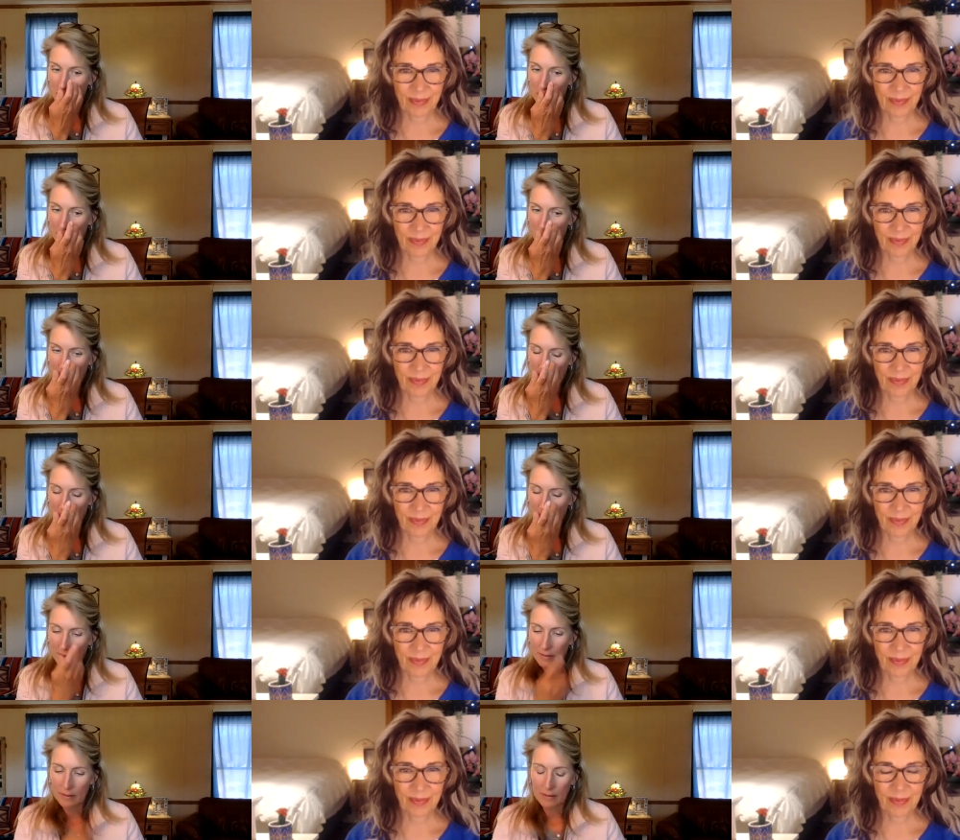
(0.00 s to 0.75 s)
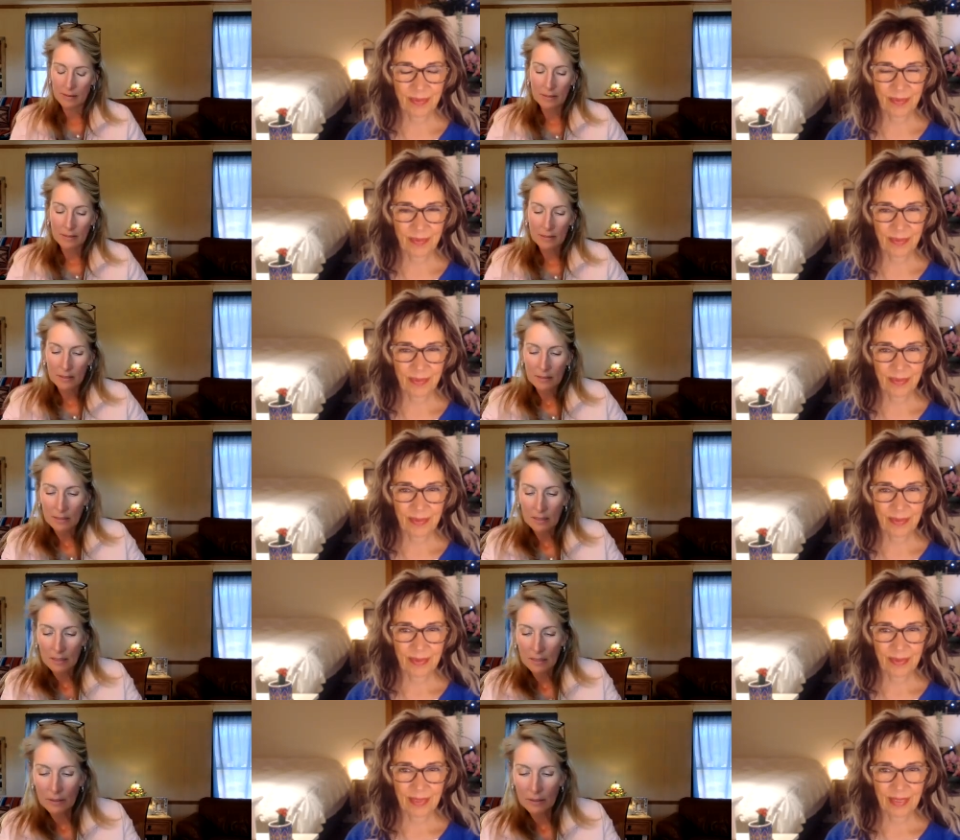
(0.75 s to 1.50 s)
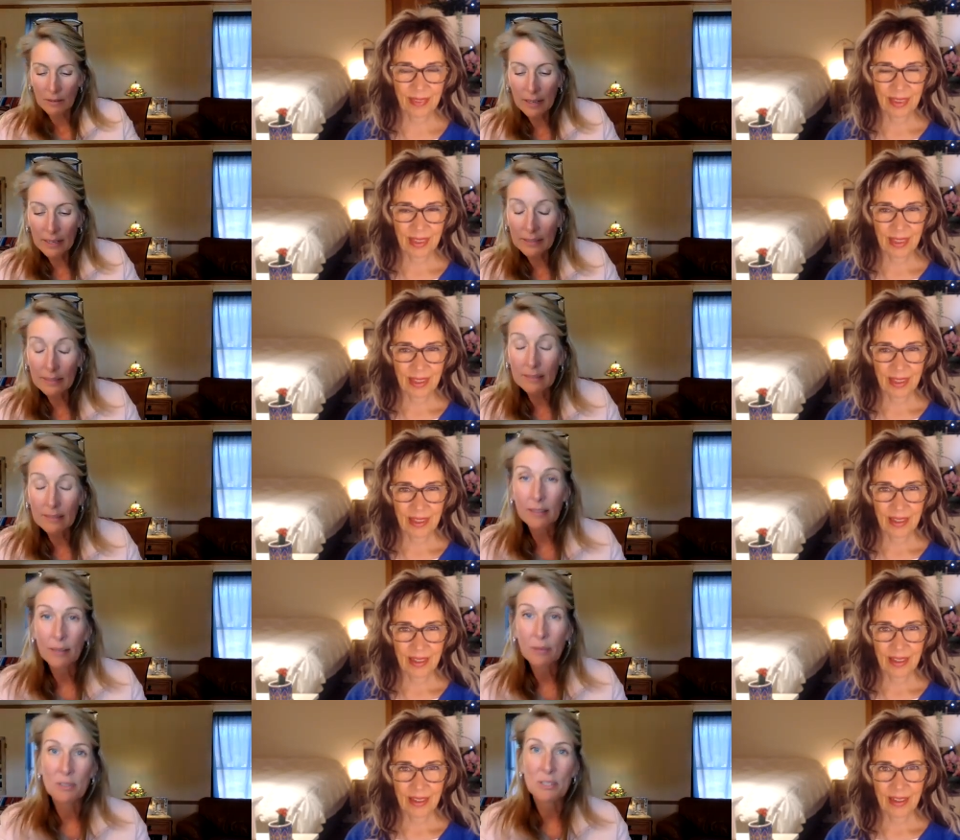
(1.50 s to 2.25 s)
Speaker 1: Okay. All right.
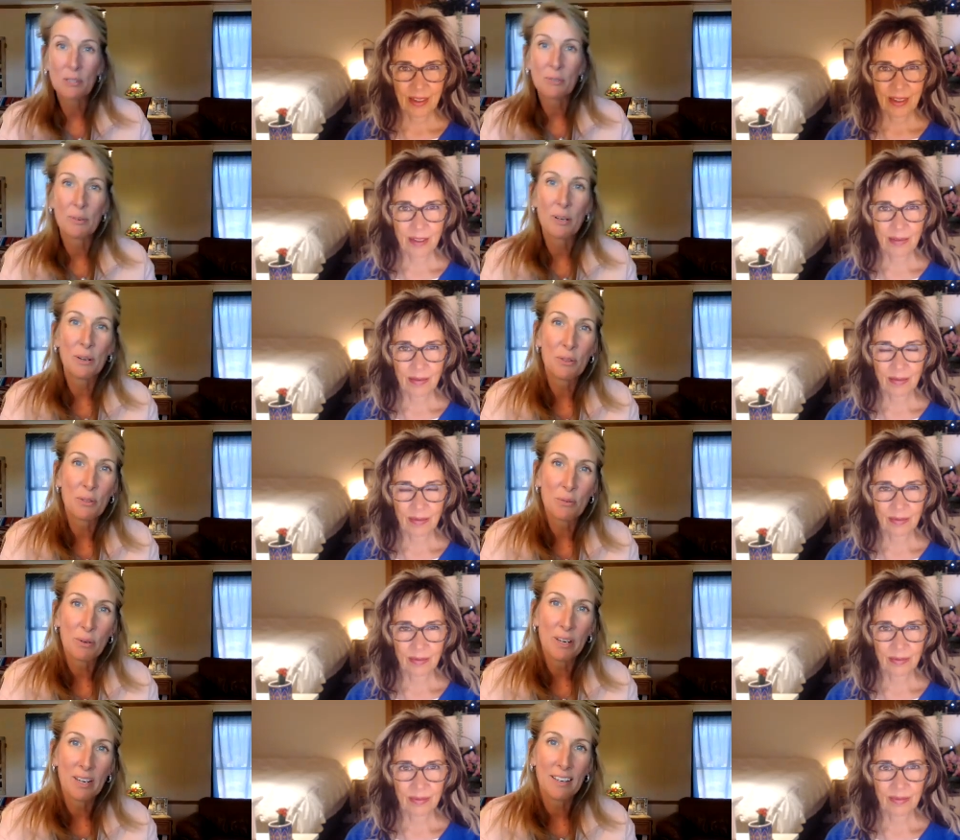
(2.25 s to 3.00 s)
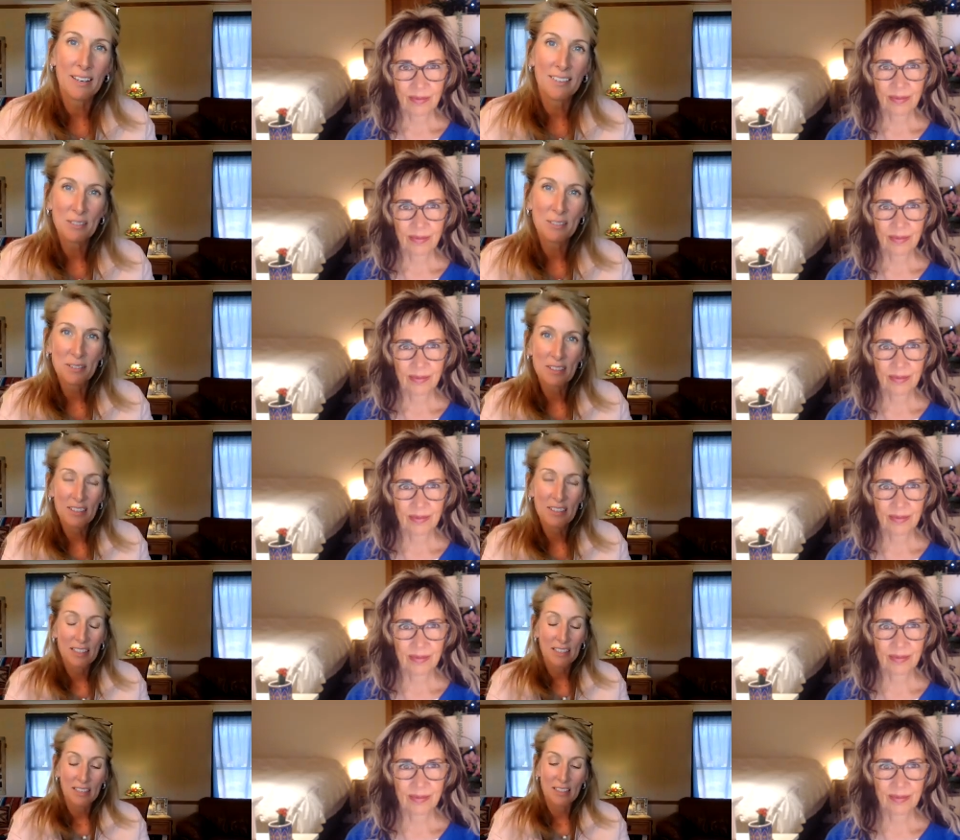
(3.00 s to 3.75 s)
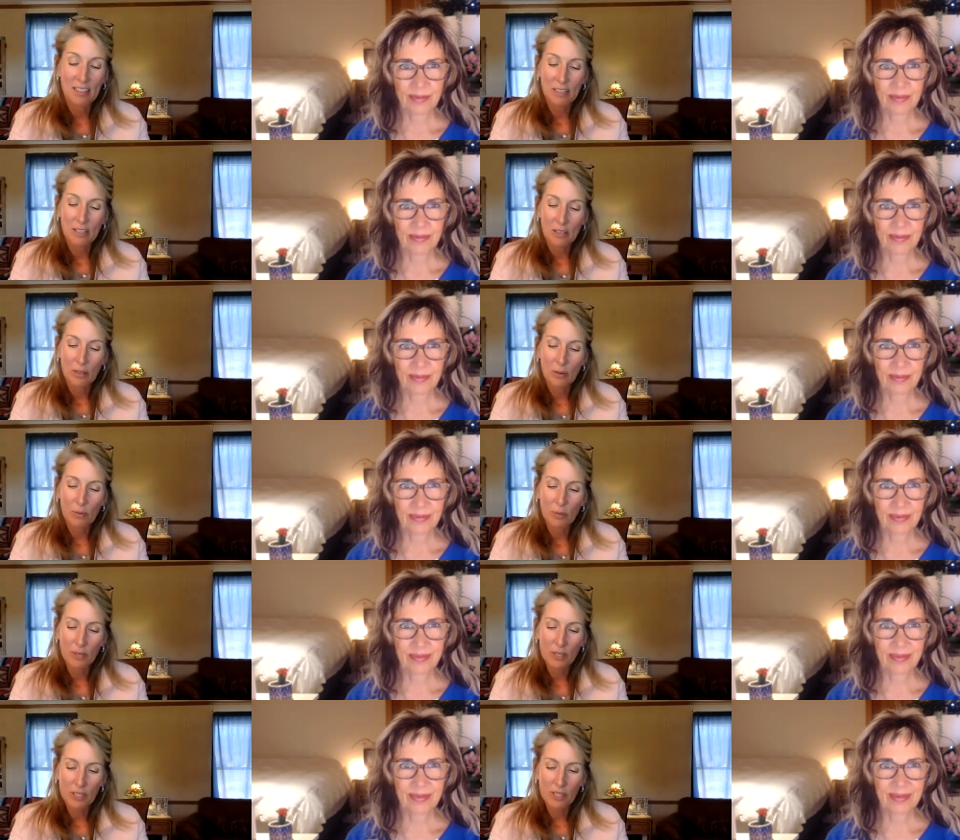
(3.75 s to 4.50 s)
That was 303.
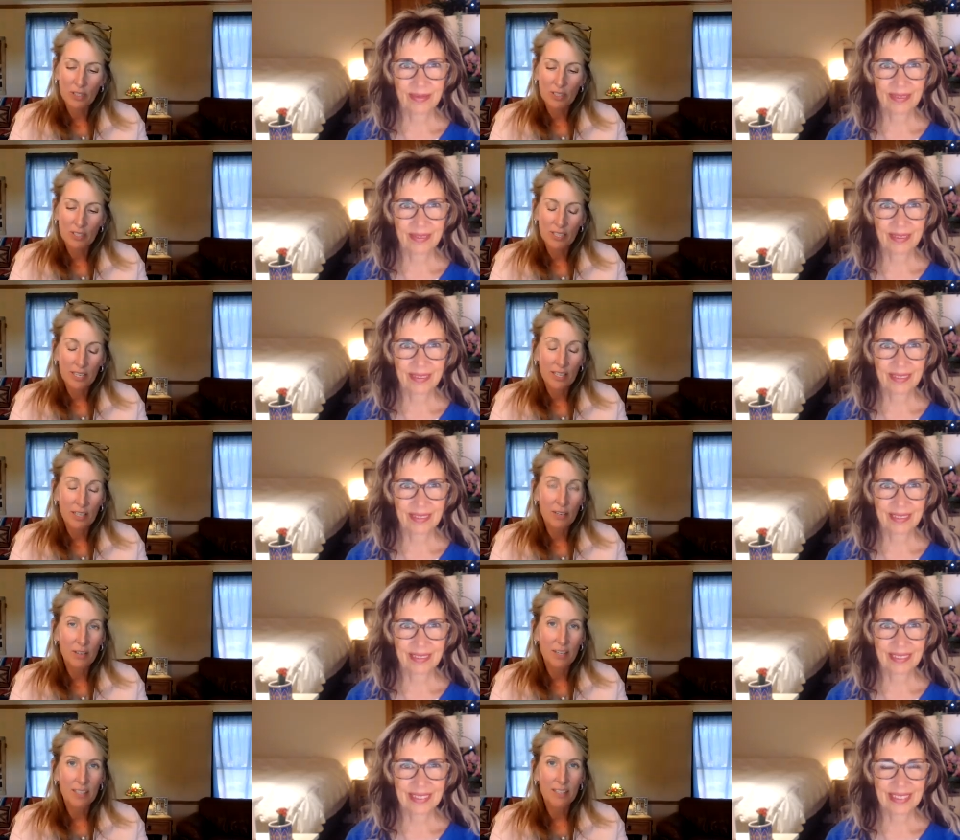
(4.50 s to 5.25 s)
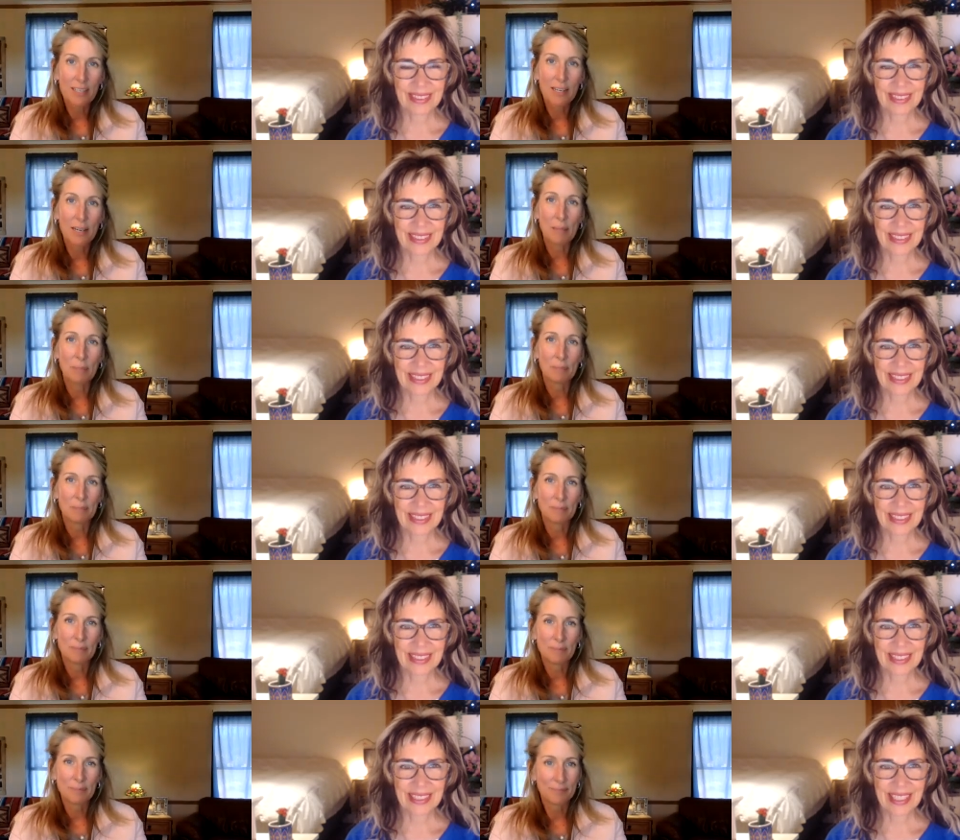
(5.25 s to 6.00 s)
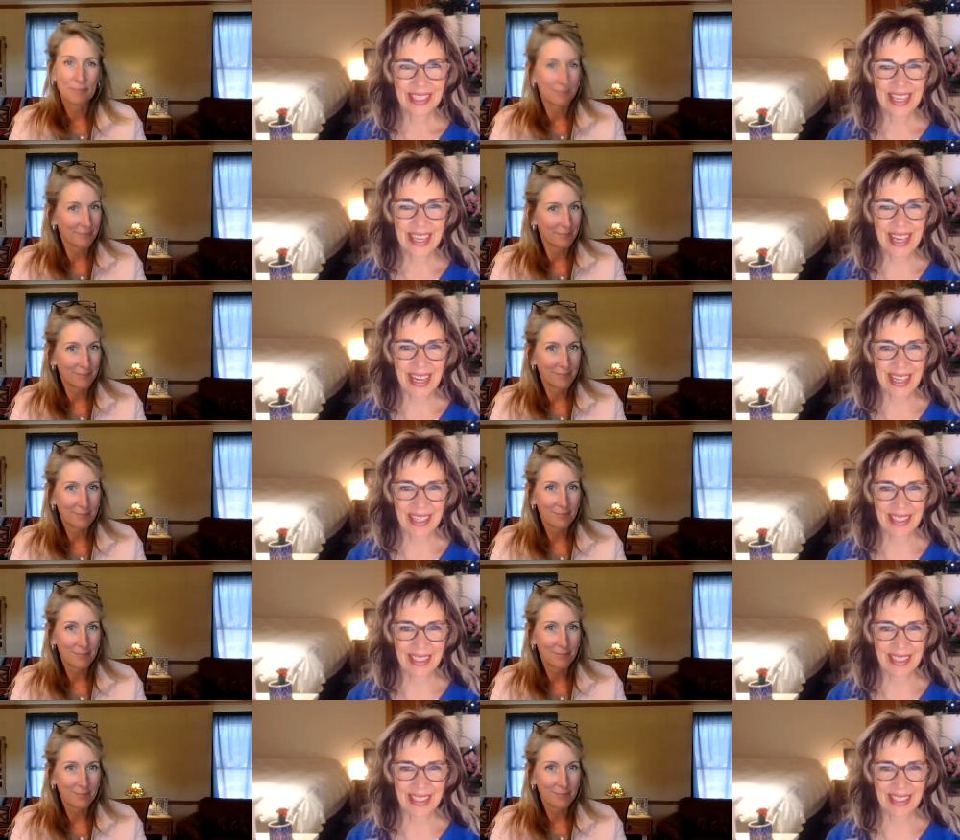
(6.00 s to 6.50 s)
We shall see you next time. Yeah.